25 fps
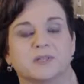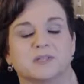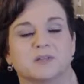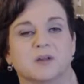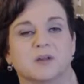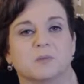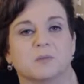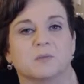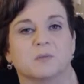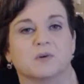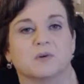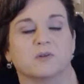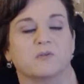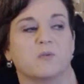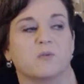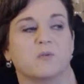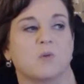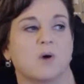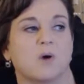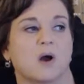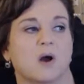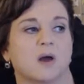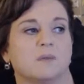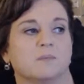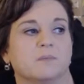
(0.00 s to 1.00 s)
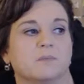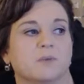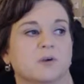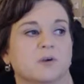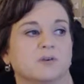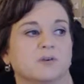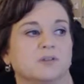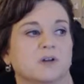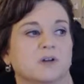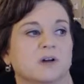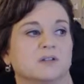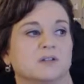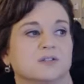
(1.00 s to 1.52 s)
The number of what?
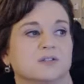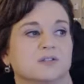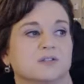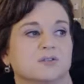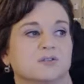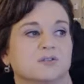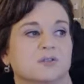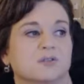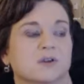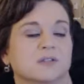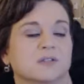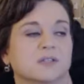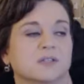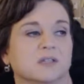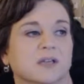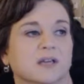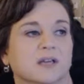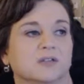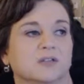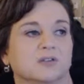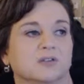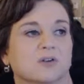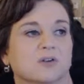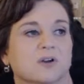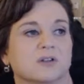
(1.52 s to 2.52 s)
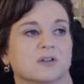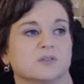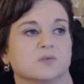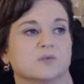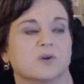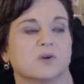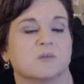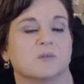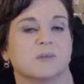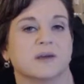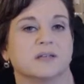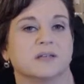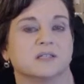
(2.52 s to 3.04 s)
Protons, neutrons, electrons.
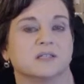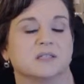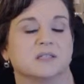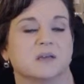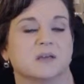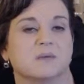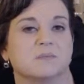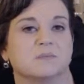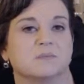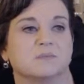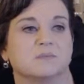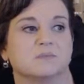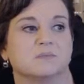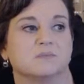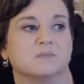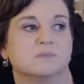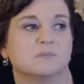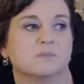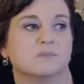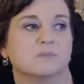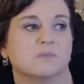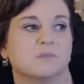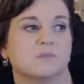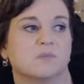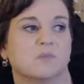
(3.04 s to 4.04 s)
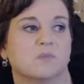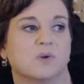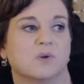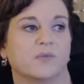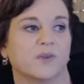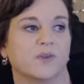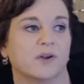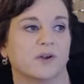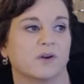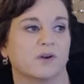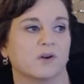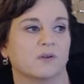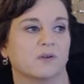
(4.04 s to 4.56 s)
What makes them what
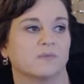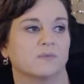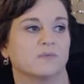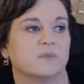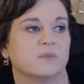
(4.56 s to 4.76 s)
they are?